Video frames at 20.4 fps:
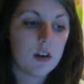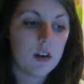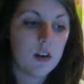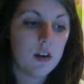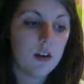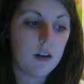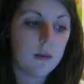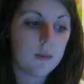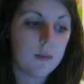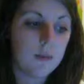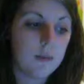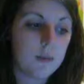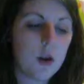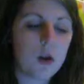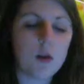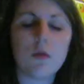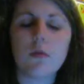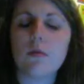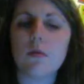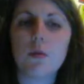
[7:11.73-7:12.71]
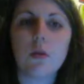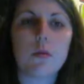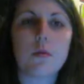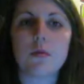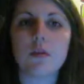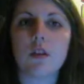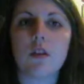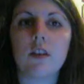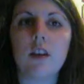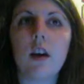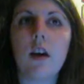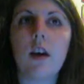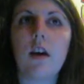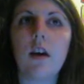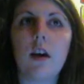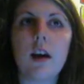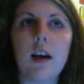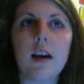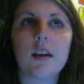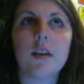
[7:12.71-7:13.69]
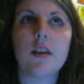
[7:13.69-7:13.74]
No, not "I'm sorry.
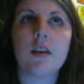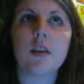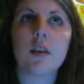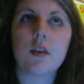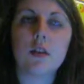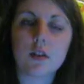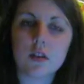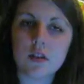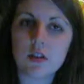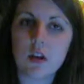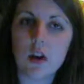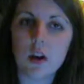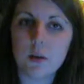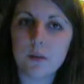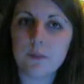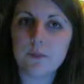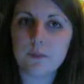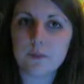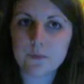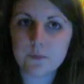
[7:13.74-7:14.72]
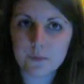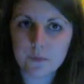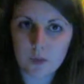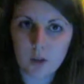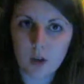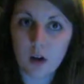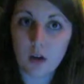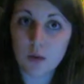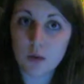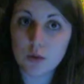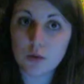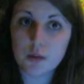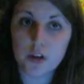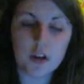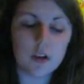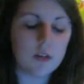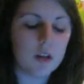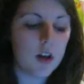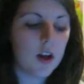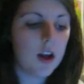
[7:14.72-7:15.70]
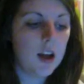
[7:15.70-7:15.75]
I had a good time. I'll call you."